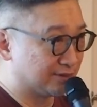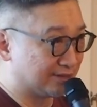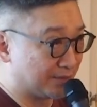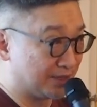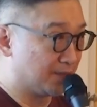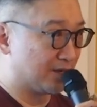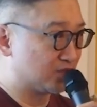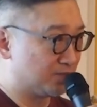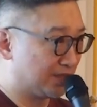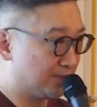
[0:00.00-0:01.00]
like Mickey
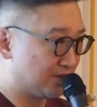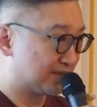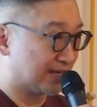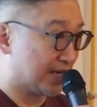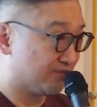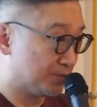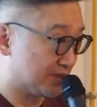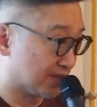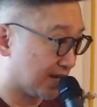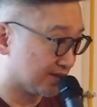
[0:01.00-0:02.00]
Mouse, Mickey Mouse can never be
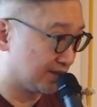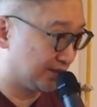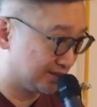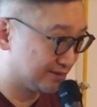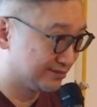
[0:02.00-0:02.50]
sarcastic